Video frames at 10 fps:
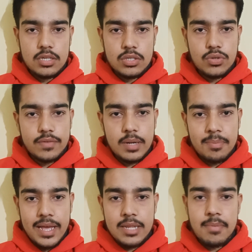You've done
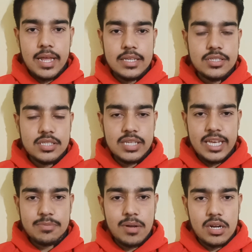many marriages
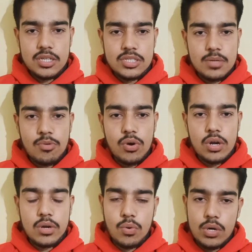as per custom
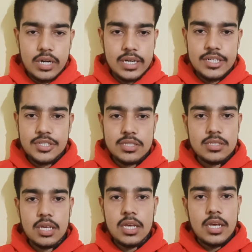or old traditions.
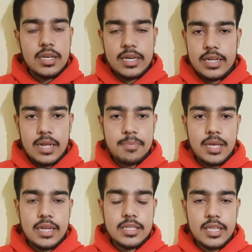It can be
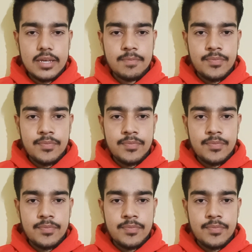anything.